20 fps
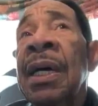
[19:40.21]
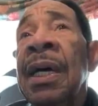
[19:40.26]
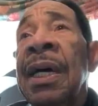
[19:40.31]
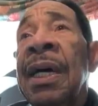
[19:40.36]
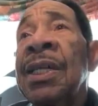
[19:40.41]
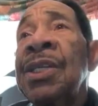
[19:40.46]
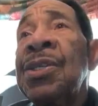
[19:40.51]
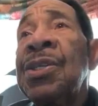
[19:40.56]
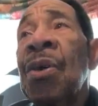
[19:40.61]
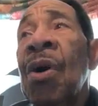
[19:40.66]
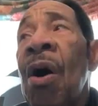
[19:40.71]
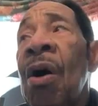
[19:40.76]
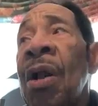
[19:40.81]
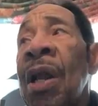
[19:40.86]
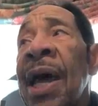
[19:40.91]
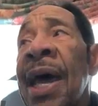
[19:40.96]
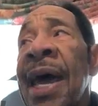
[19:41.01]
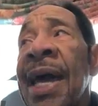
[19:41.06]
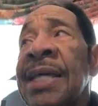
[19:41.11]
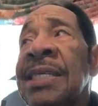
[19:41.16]
and took all
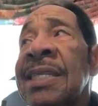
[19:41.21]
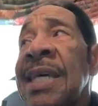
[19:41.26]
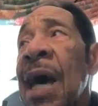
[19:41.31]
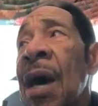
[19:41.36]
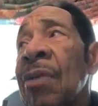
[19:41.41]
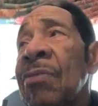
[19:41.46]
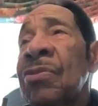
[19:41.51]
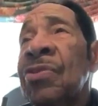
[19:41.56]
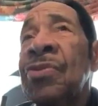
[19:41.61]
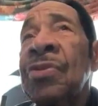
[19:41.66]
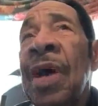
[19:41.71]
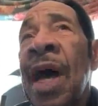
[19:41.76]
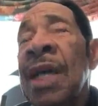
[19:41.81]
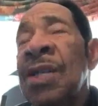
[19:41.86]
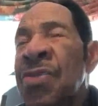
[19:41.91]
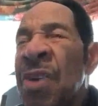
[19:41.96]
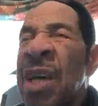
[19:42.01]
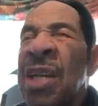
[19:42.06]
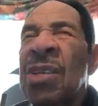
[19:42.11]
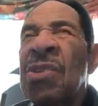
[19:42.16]
the acts out. I
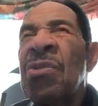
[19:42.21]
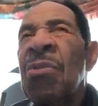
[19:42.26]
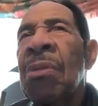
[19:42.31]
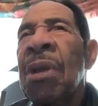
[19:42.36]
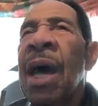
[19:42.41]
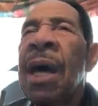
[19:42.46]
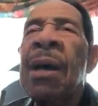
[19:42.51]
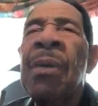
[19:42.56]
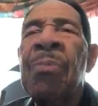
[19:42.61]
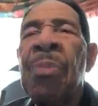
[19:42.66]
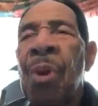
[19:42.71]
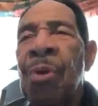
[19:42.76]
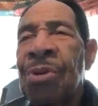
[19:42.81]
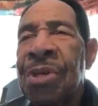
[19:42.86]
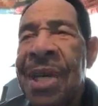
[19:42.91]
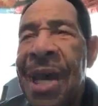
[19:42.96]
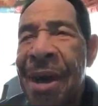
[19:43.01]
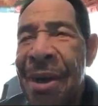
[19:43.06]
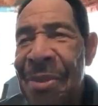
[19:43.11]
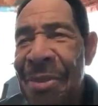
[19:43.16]
tried to do like a
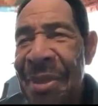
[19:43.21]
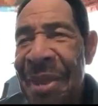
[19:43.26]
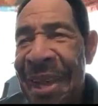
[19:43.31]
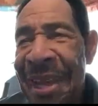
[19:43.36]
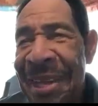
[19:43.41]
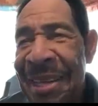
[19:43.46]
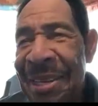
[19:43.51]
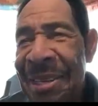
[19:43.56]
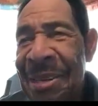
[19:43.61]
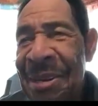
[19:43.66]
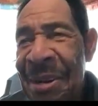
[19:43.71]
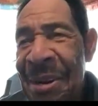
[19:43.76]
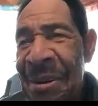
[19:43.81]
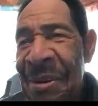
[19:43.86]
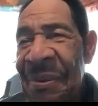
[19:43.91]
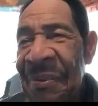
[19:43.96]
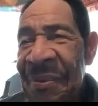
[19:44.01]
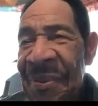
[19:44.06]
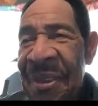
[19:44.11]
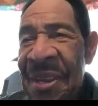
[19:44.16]
Motown thing, you
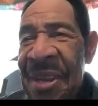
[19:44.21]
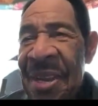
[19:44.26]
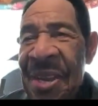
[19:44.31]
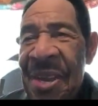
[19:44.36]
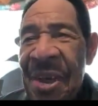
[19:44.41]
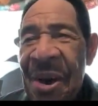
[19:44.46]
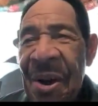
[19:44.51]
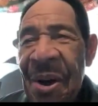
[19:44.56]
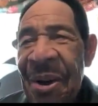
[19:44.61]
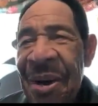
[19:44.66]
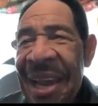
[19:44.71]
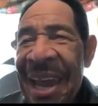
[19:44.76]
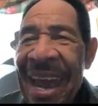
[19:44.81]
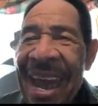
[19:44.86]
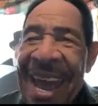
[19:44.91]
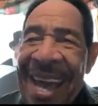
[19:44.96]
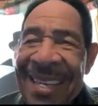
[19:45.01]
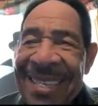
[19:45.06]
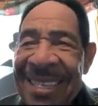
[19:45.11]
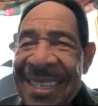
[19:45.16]
know, all the
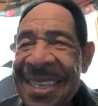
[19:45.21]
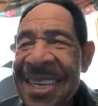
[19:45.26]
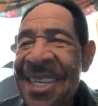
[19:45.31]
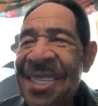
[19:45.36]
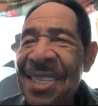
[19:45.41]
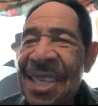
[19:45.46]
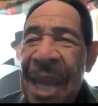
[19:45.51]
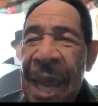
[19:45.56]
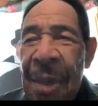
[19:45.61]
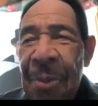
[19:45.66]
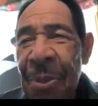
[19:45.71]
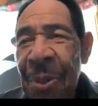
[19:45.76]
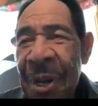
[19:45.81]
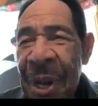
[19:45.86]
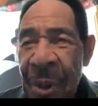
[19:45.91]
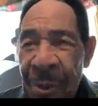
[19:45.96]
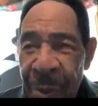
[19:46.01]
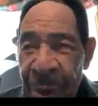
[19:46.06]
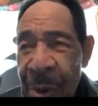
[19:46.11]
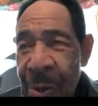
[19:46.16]
acts in the stable
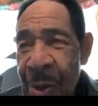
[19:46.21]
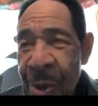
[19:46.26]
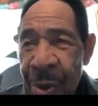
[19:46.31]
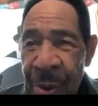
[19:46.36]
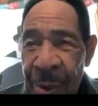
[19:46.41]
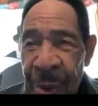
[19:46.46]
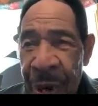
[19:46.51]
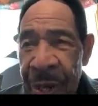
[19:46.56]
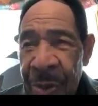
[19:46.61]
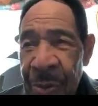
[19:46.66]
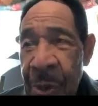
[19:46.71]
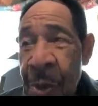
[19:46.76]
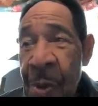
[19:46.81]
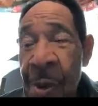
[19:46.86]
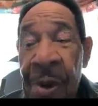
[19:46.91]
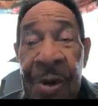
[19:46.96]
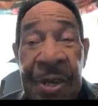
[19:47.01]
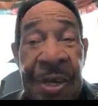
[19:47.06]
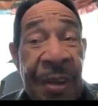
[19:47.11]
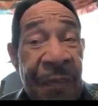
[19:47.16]
that we were with. We
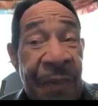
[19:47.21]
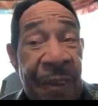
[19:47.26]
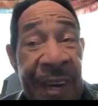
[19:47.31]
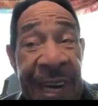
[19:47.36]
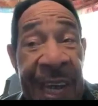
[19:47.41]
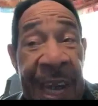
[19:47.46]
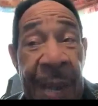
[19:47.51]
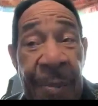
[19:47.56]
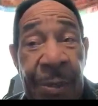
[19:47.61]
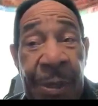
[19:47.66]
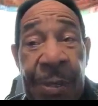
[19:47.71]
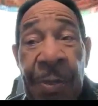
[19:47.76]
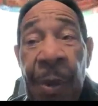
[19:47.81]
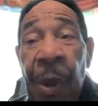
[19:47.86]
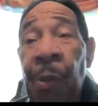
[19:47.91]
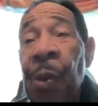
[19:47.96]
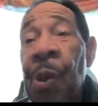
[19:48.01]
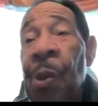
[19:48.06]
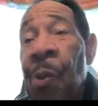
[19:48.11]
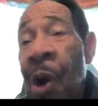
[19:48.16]
were on different labels,
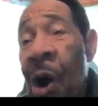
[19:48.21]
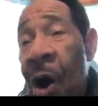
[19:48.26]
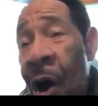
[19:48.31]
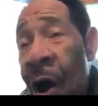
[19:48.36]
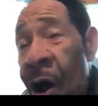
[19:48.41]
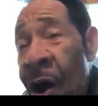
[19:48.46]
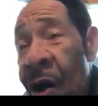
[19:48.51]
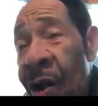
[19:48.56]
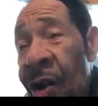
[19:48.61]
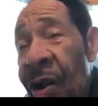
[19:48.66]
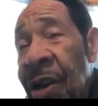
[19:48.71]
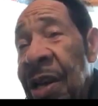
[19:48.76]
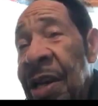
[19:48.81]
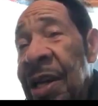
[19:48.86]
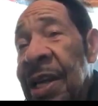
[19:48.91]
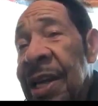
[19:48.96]
but we were all